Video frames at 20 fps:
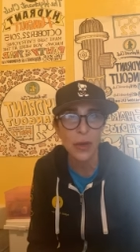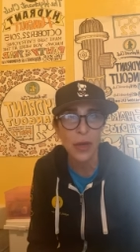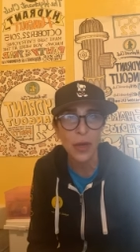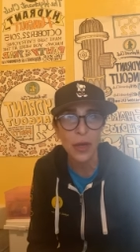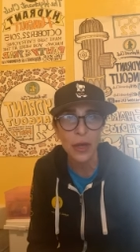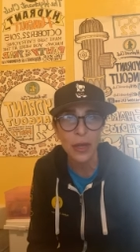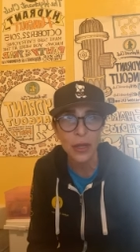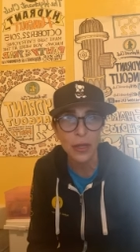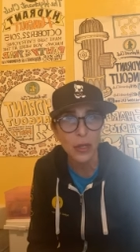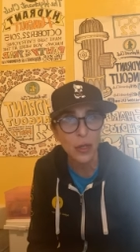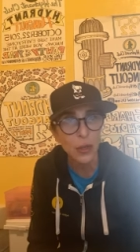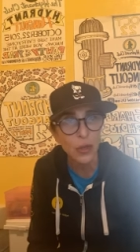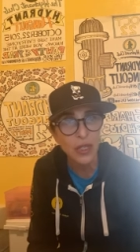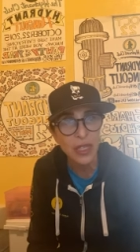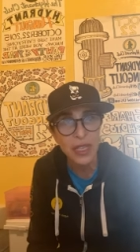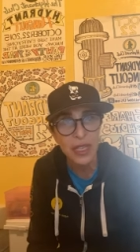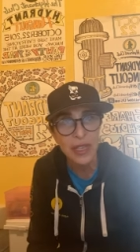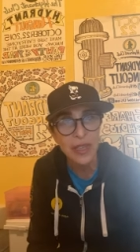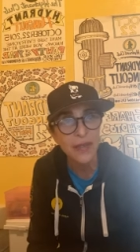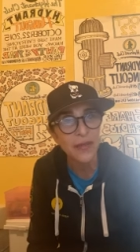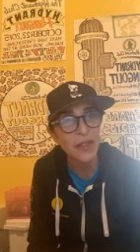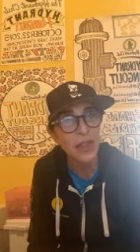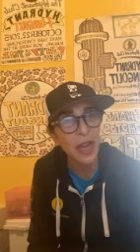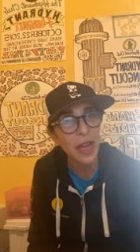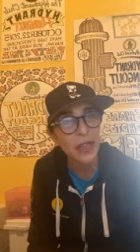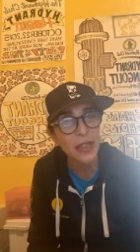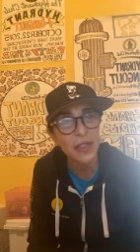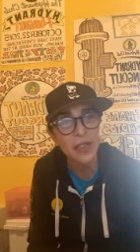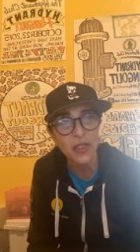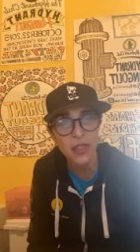uh, adult teeth have
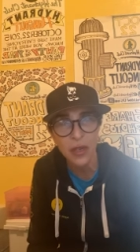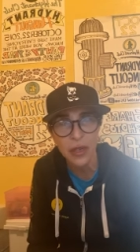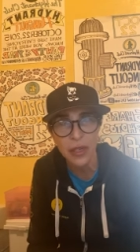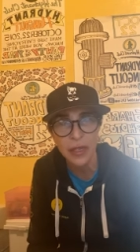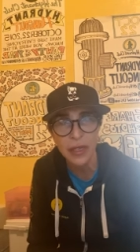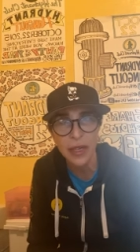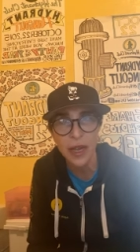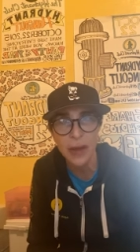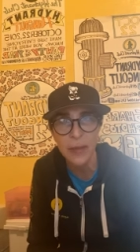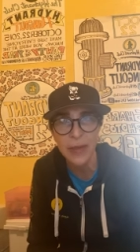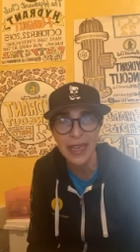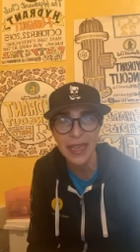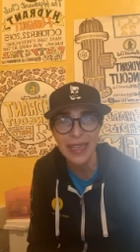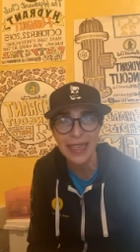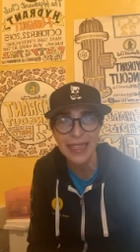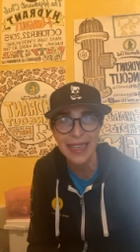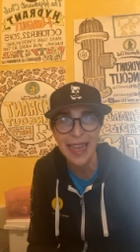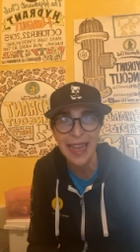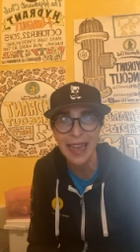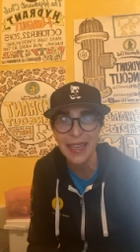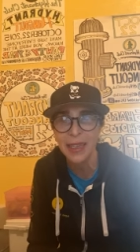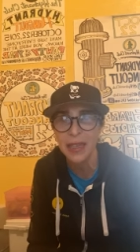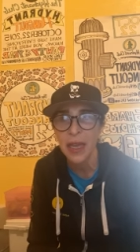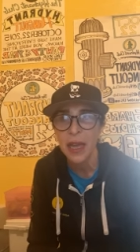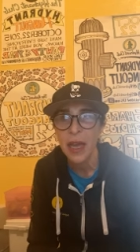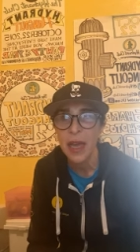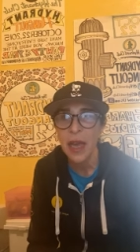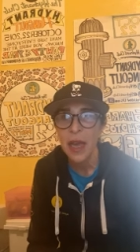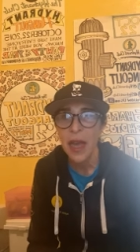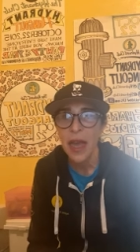not started coming in yet.
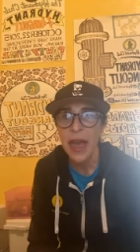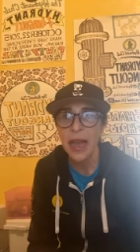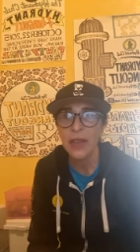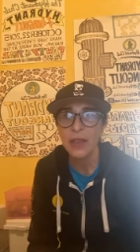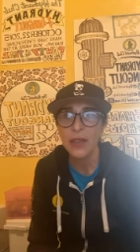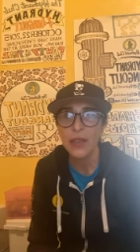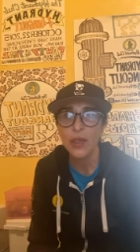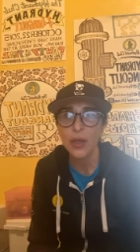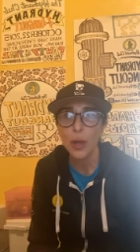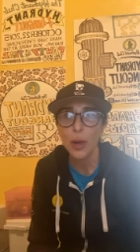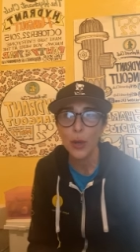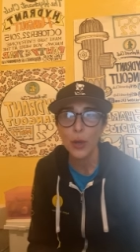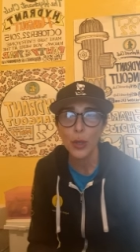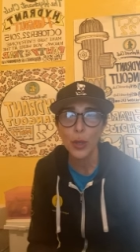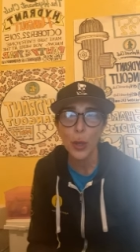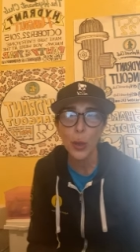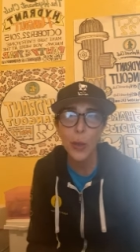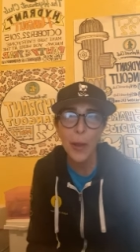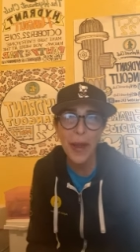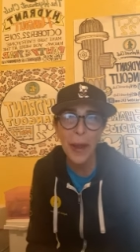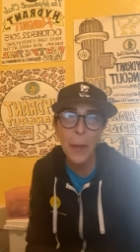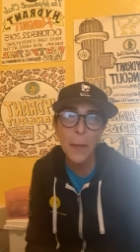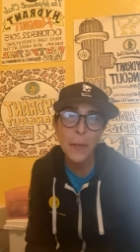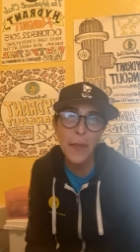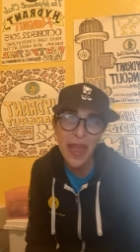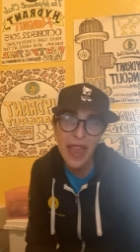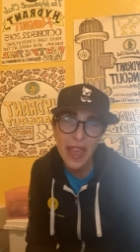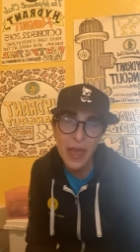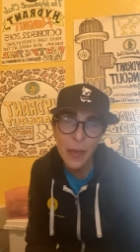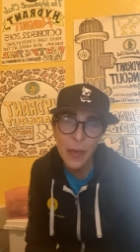And so, you know, when a
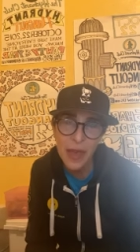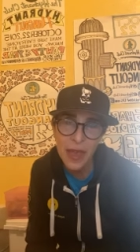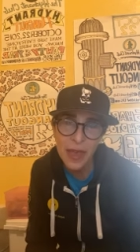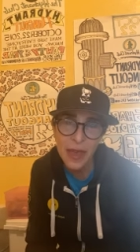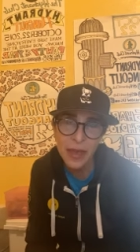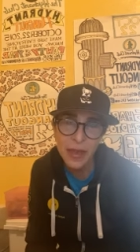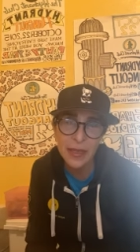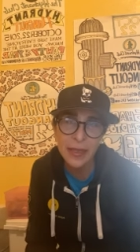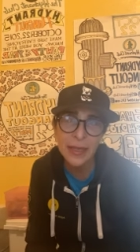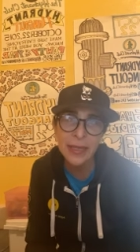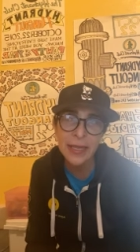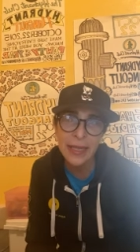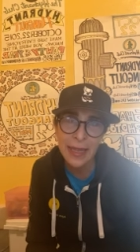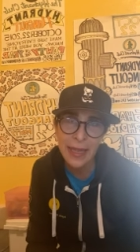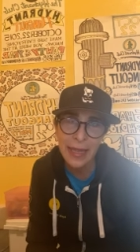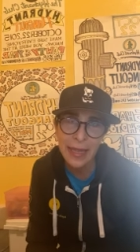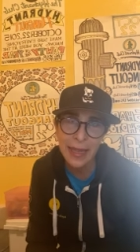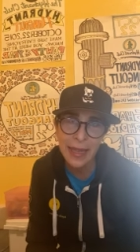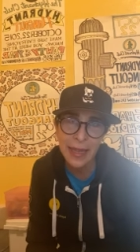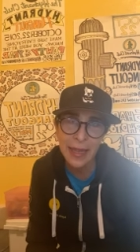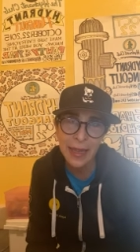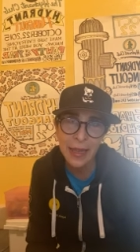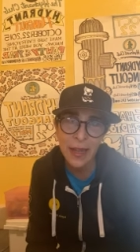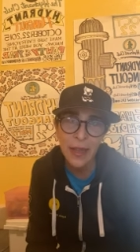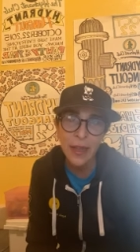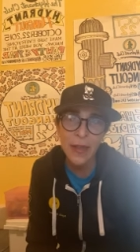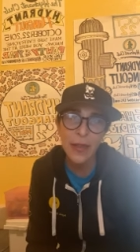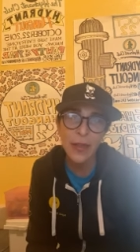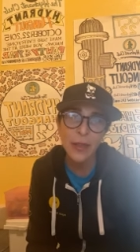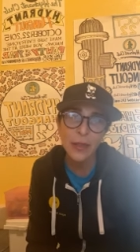baby is teething,
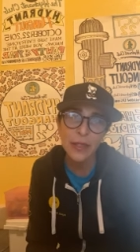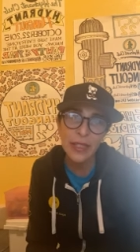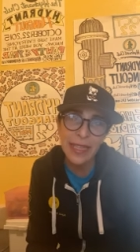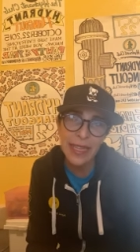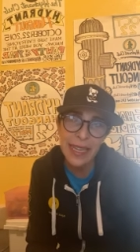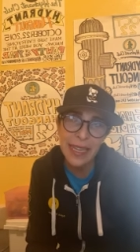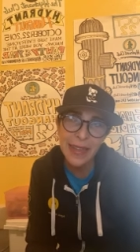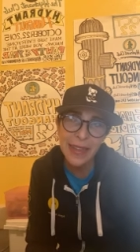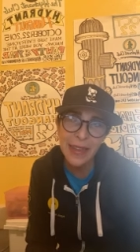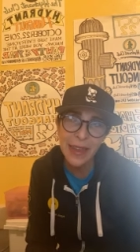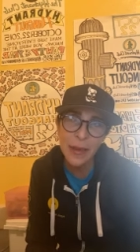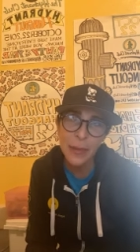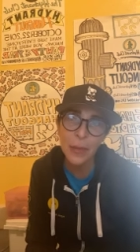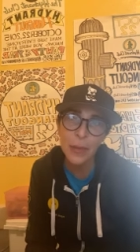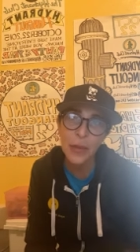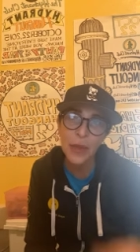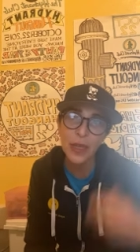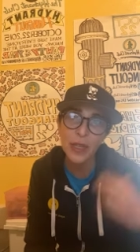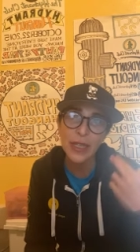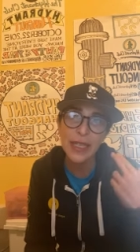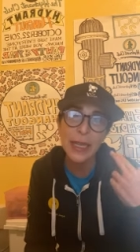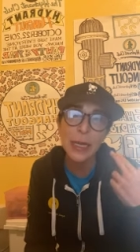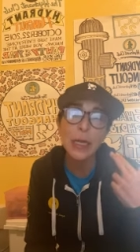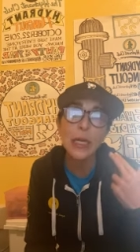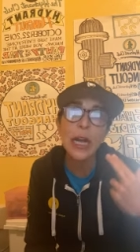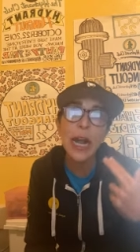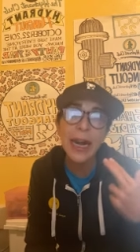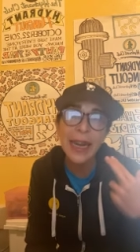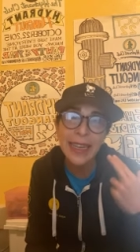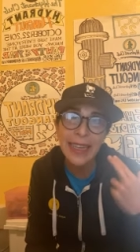they're teething because they're
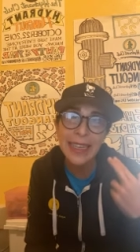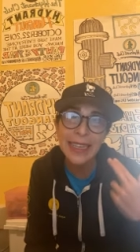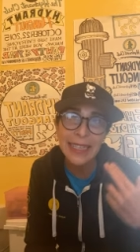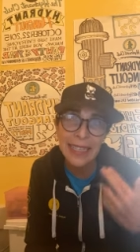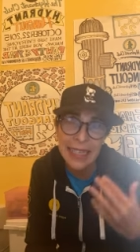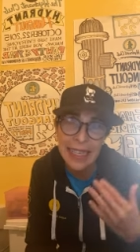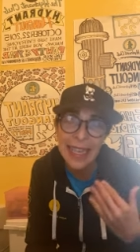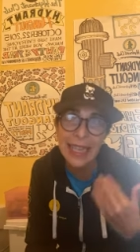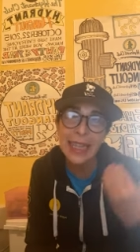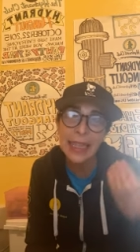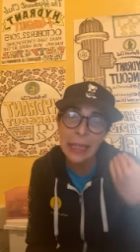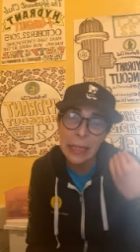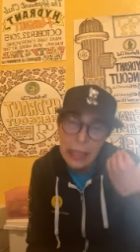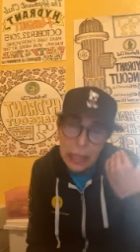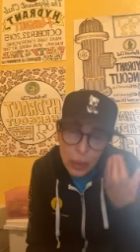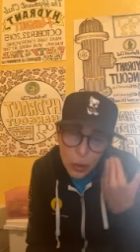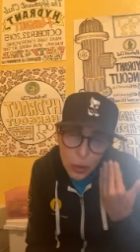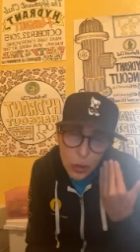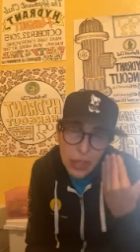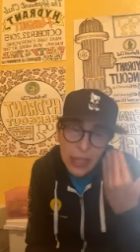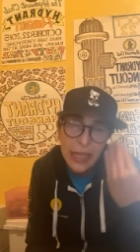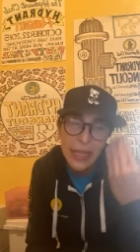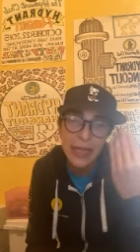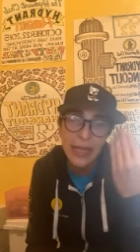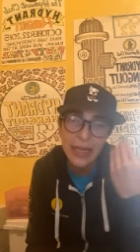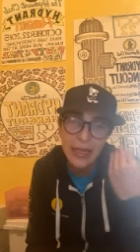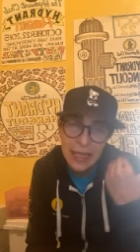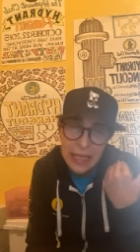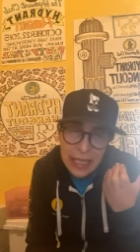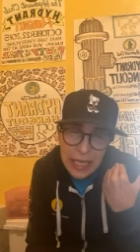cutting teeth, literally,
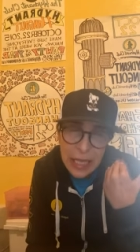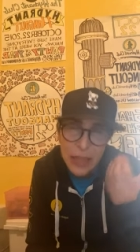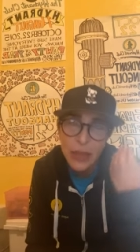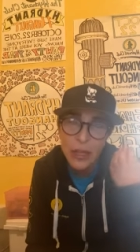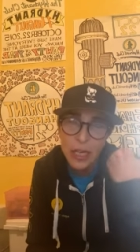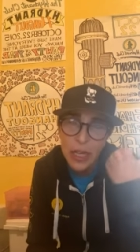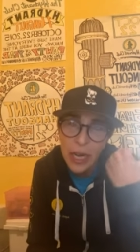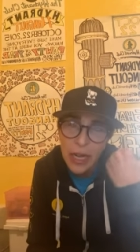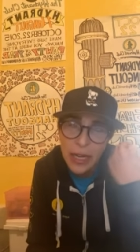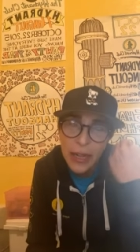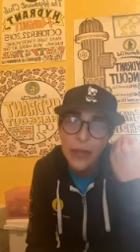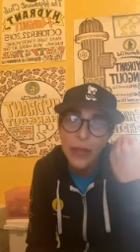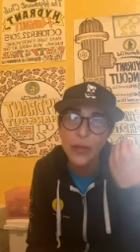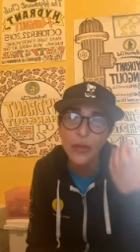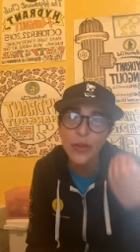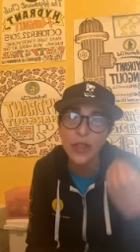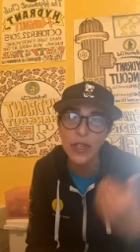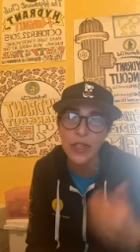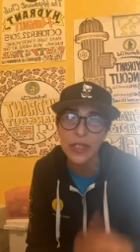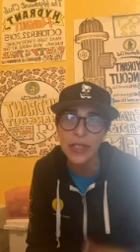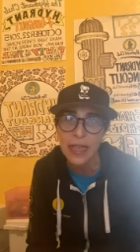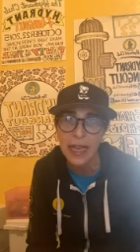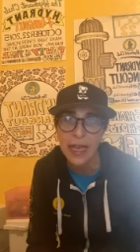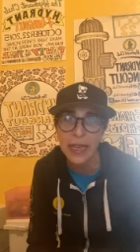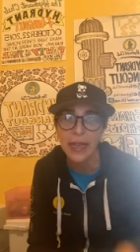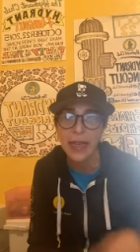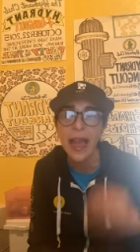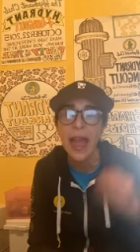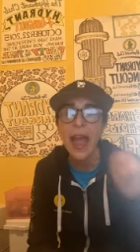like the teeth are cutting through their skin.